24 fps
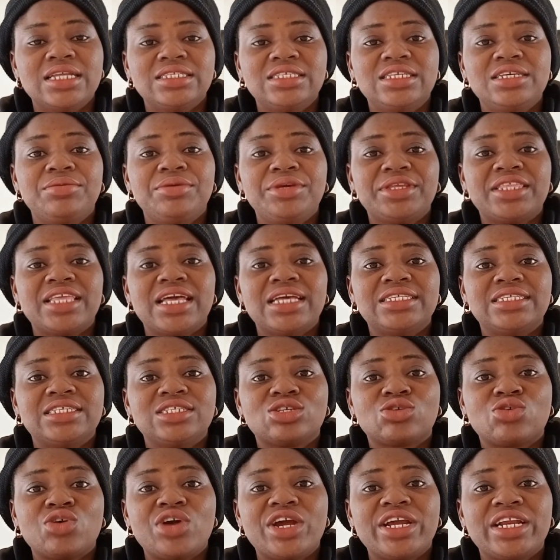TB test
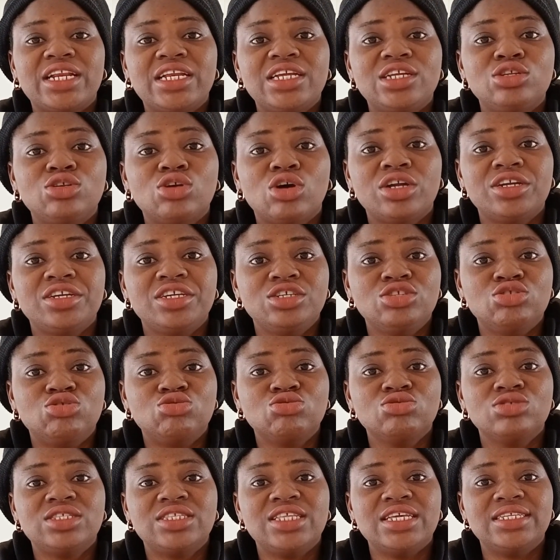is currently done in
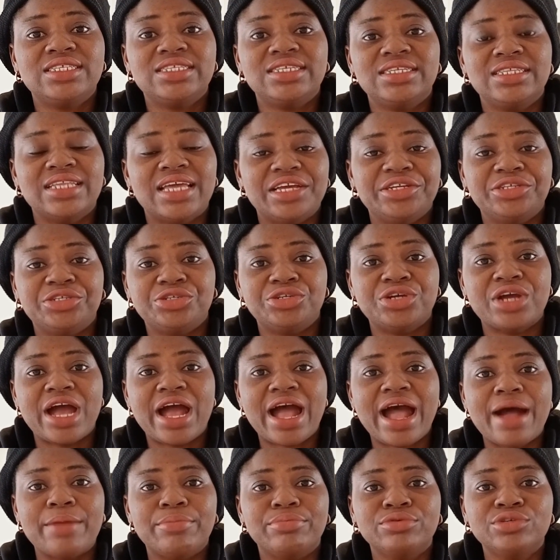two states in Nigeria,
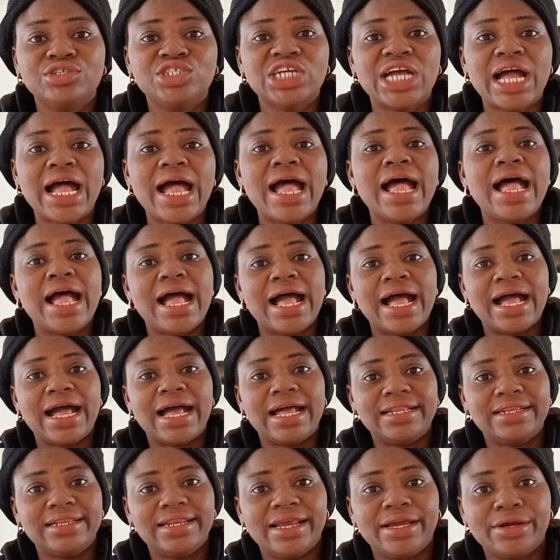Abuja
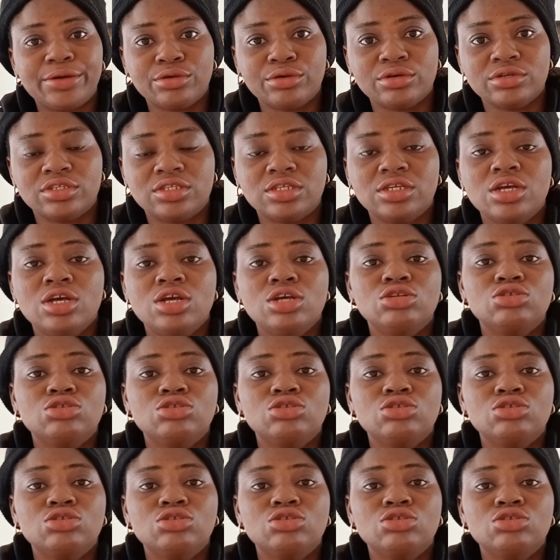and Lagos.